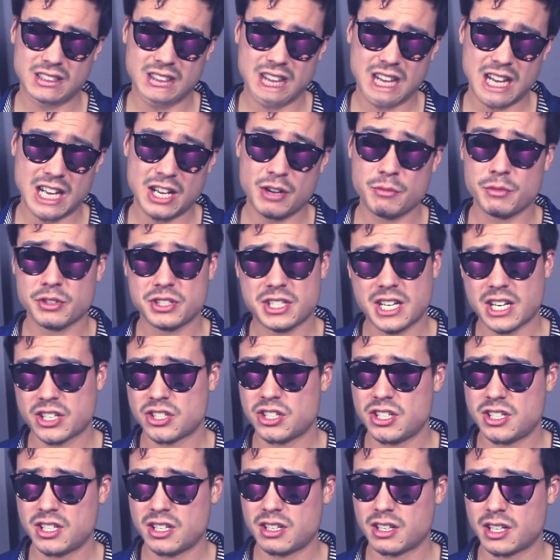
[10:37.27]
I almost
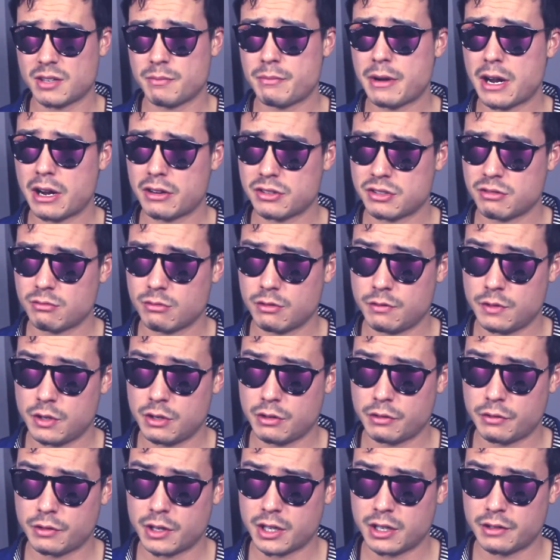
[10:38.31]
actually did a comparison
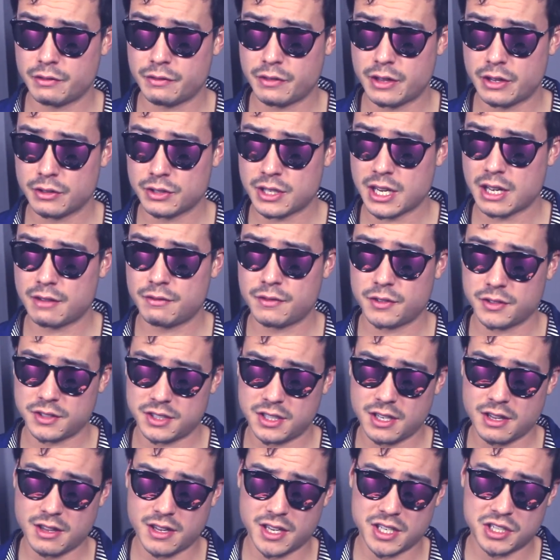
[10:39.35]
review of those headphones
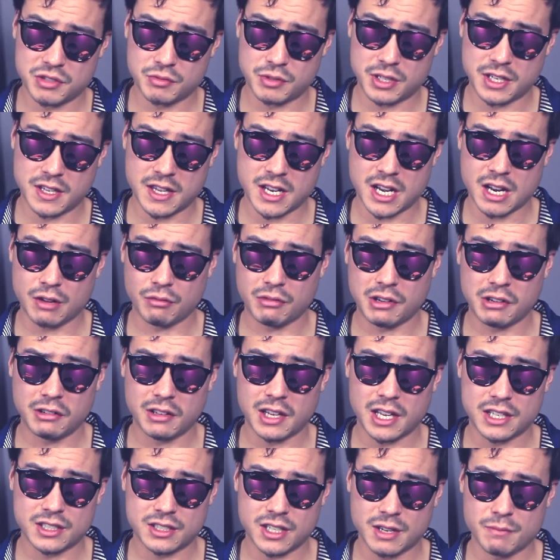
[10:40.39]
to this one, and then I
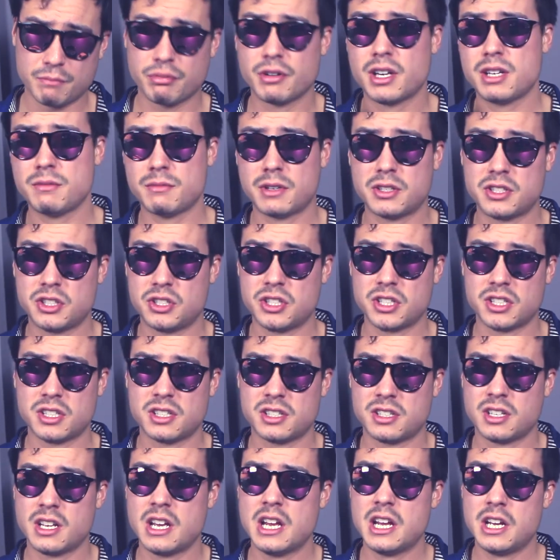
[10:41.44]
realized I'm pretty much
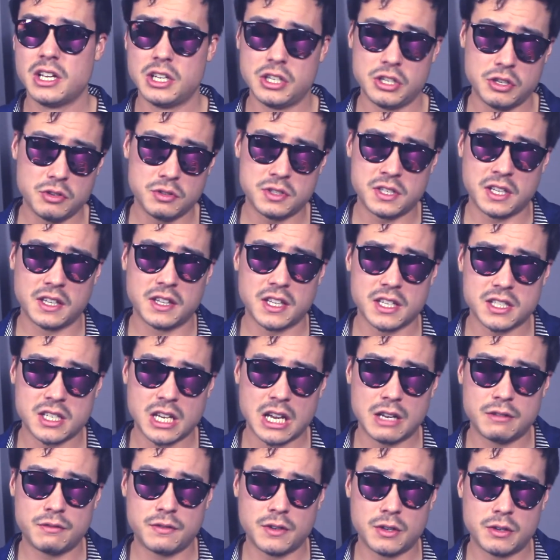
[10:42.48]
just using this
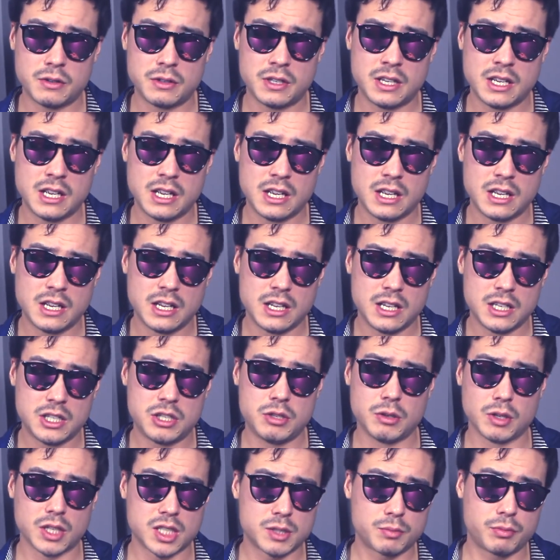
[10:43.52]
headphone
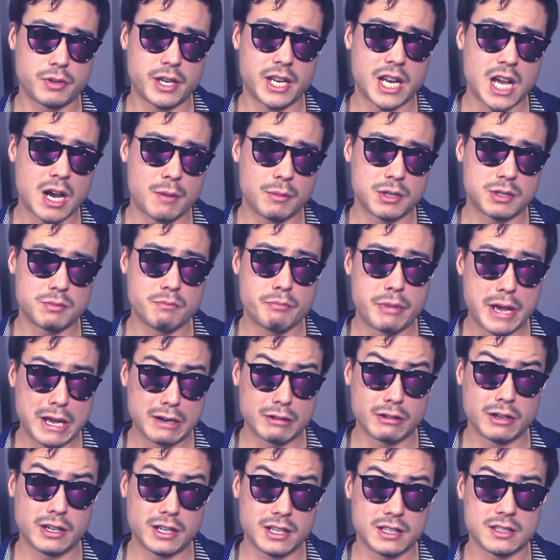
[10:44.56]
to explain how much
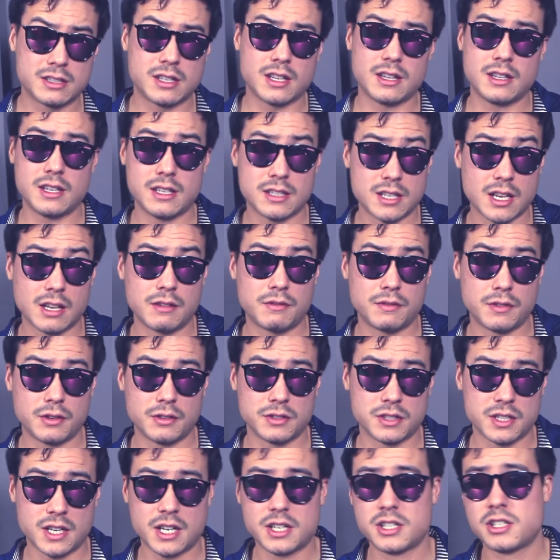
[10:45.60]
better it is than these
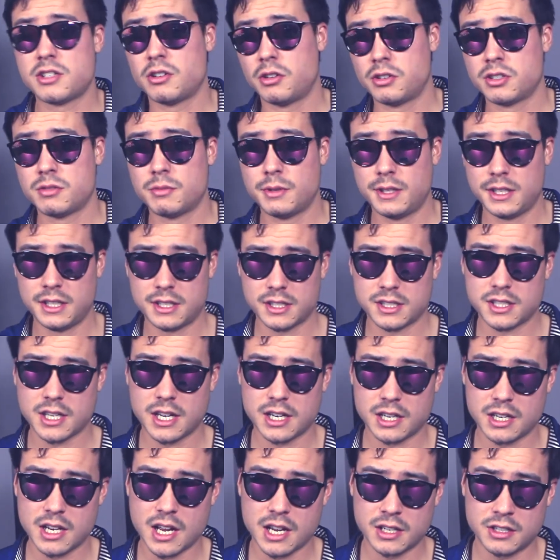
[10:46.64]
headphones, and I just ultimately
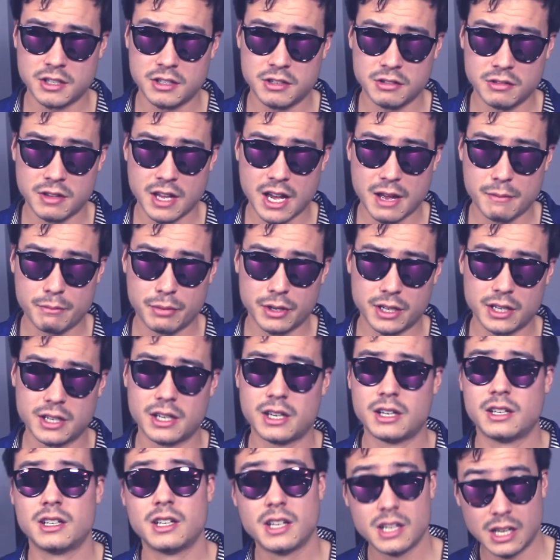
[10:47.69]
decided not to do that.
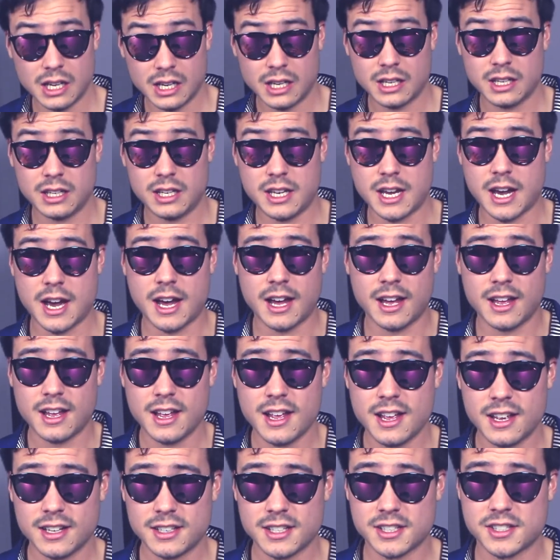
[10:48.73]
But yeah,
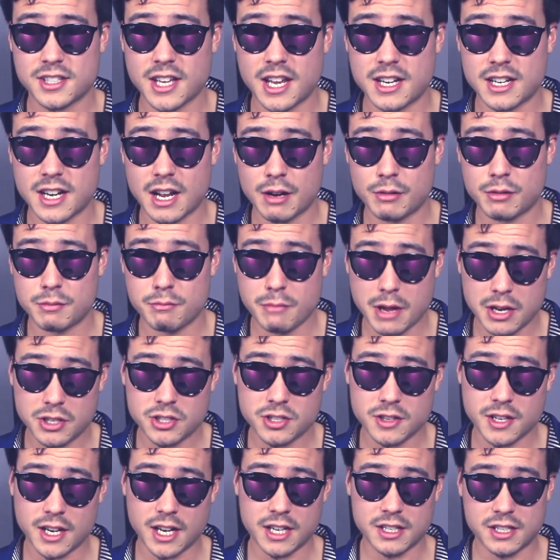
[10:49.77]
decided I would
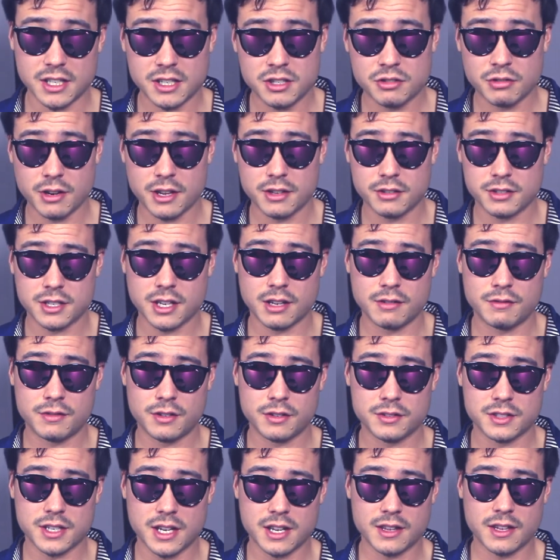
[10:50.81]
mention that I did try those
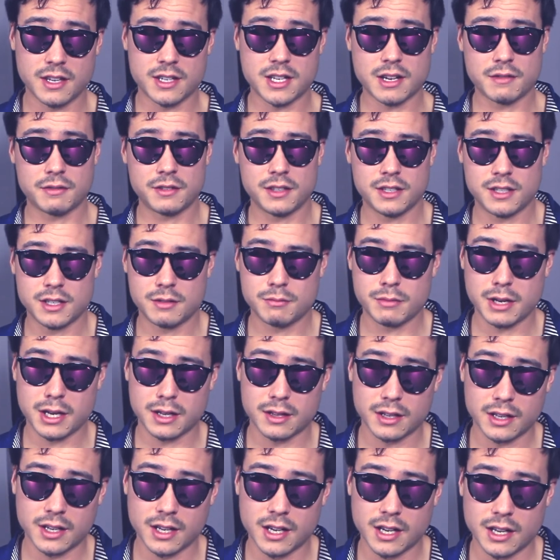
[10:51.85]
headphones, and they definitely didn't make
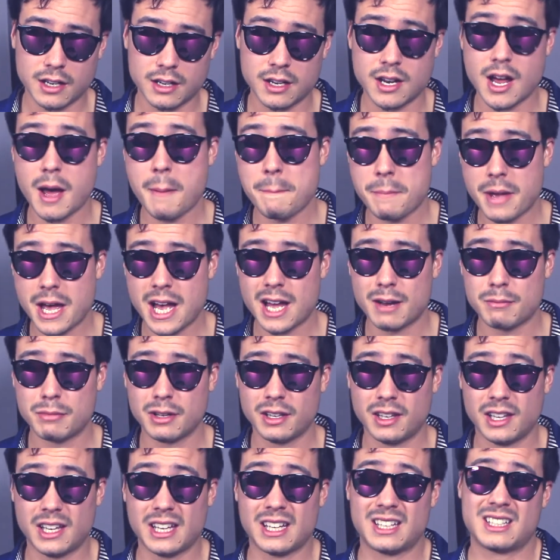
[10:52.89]
the cut. Not bad,
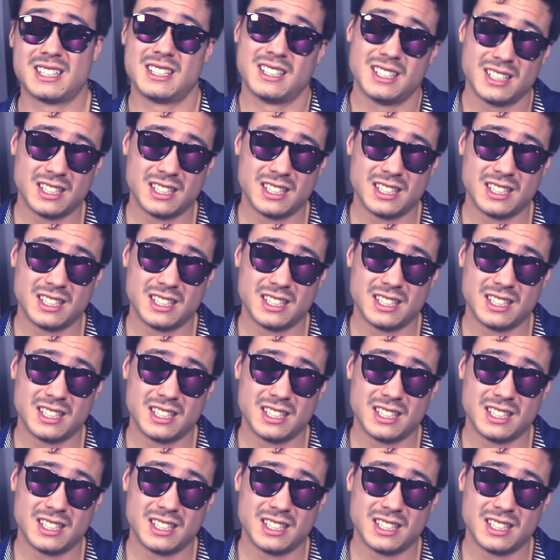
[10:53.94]
but like